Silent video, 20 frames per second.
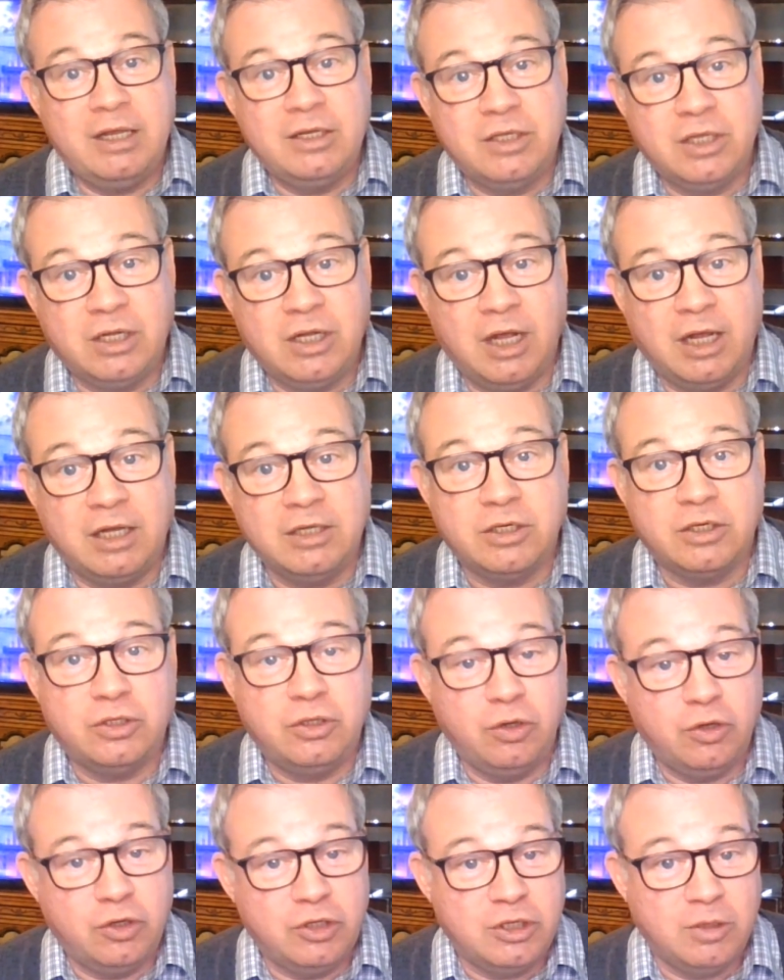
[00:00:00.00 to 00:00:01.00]
the
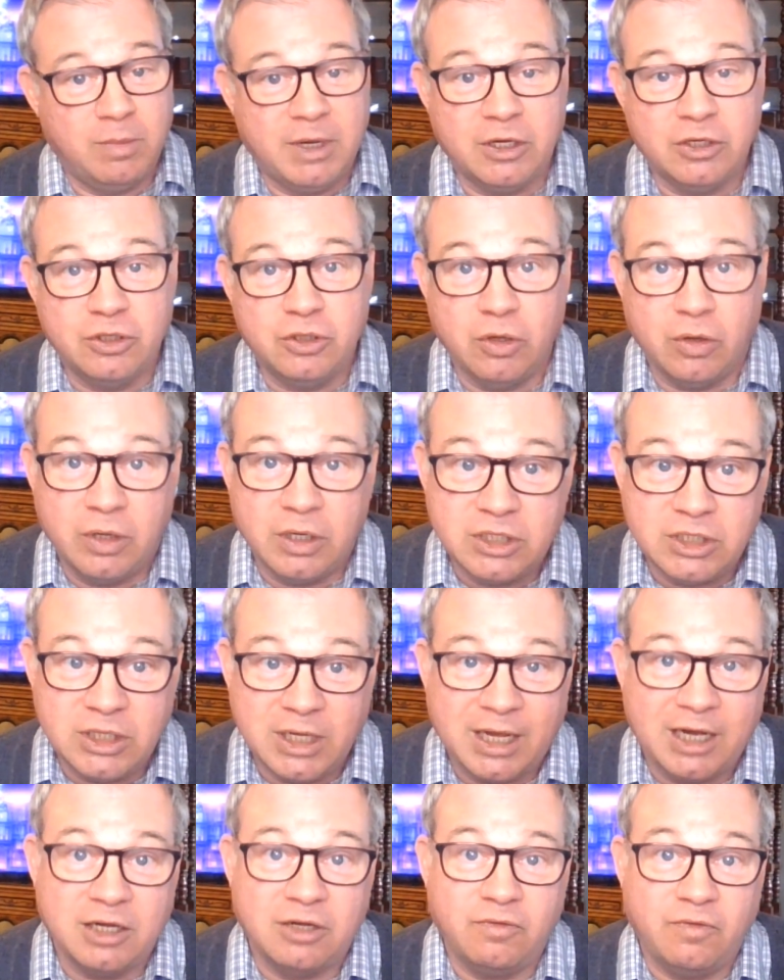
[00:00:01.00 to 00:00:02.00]
Constitution because you're
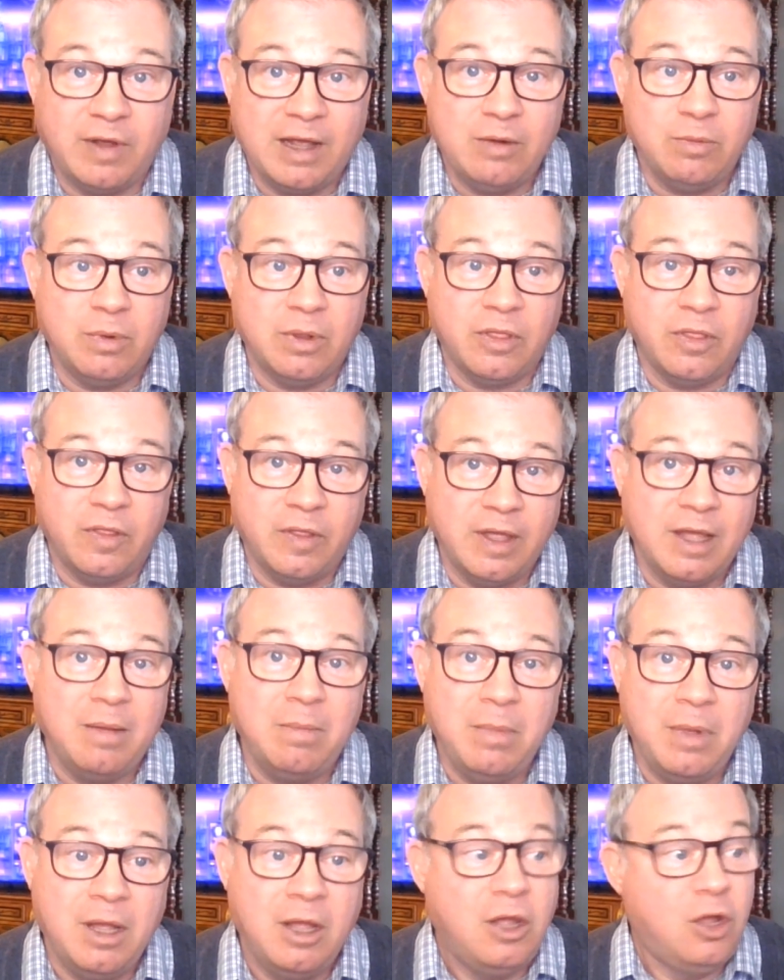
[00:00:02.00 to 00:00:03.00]
dissatisfied with
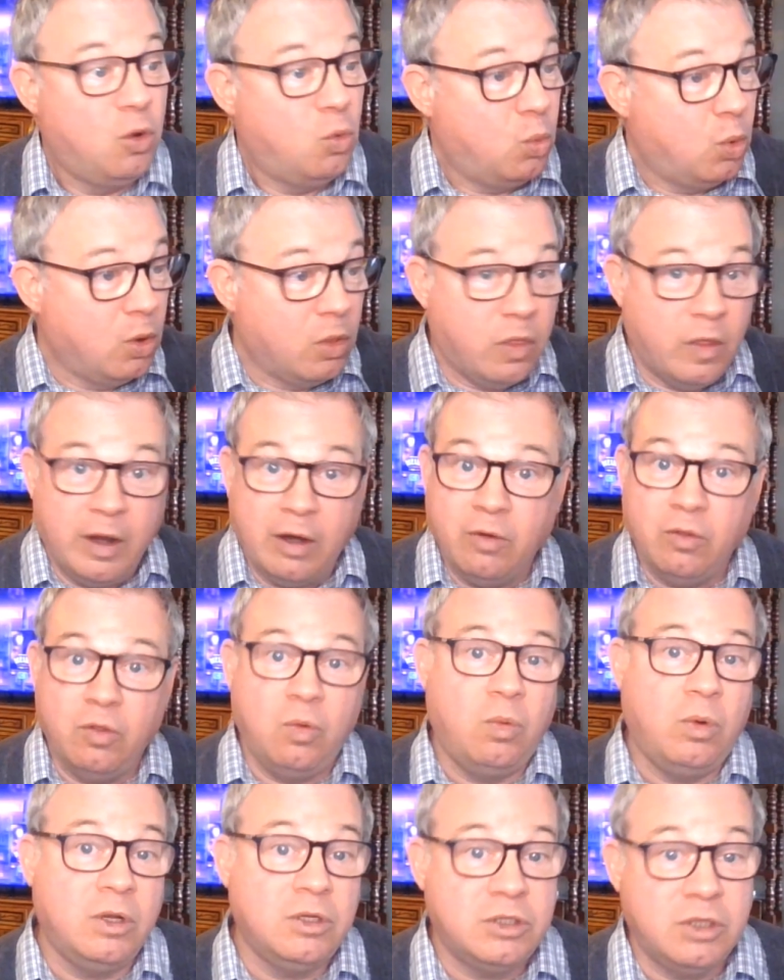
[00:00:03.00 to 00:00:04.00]
them? Well, they're the
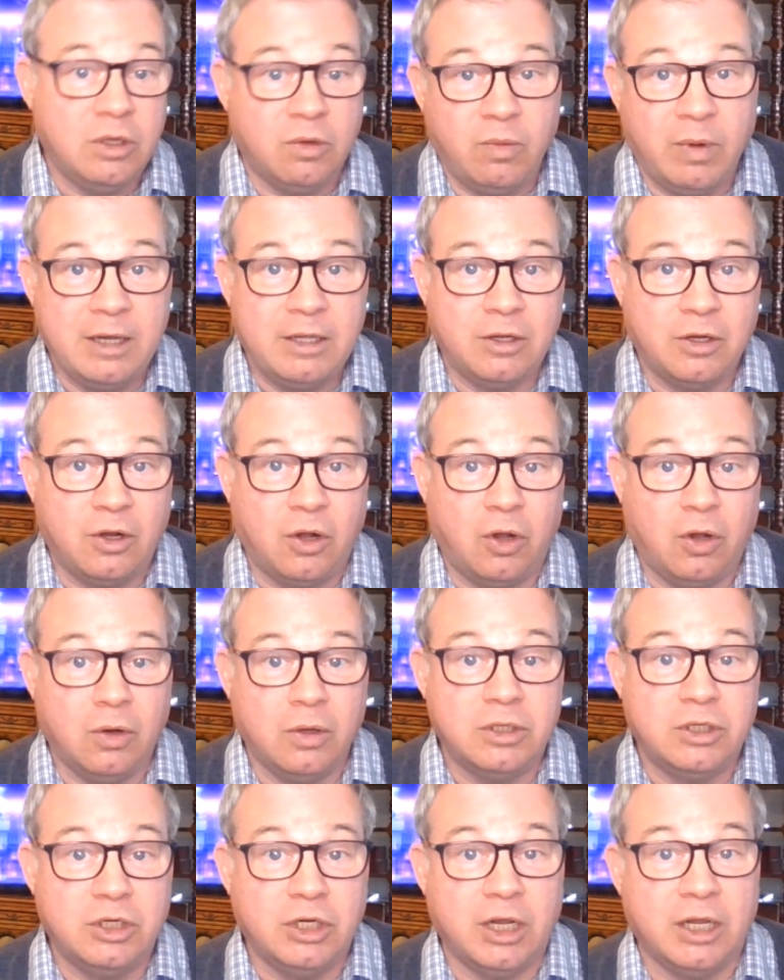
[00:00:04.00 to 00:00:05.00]
ones that write the call to
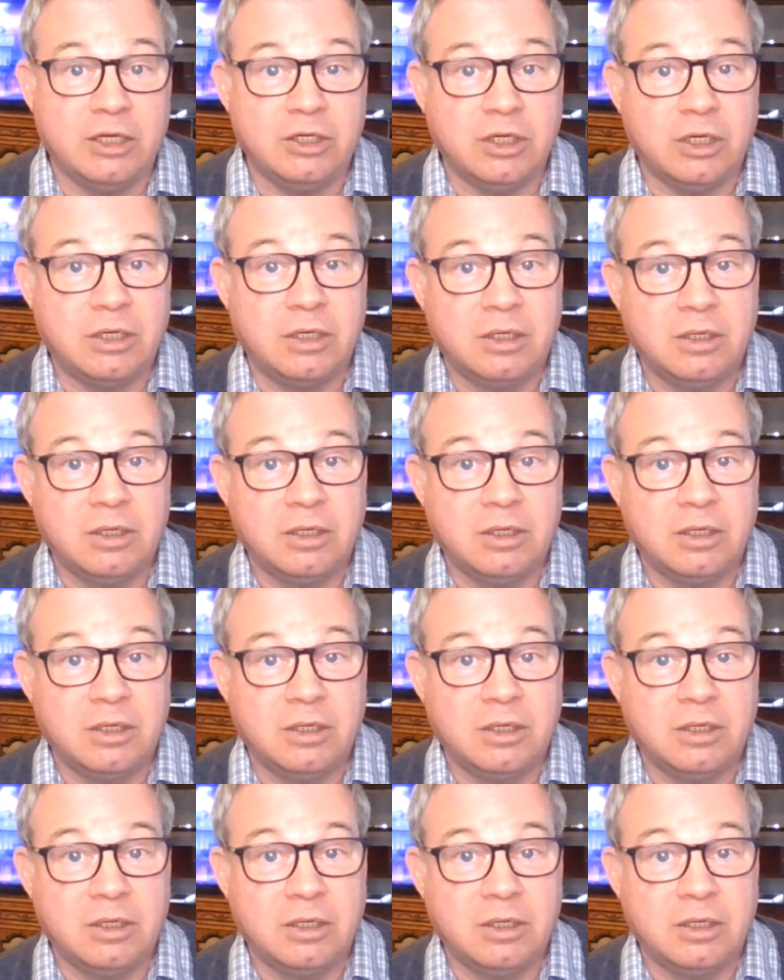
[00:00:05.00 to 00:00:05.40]
change it.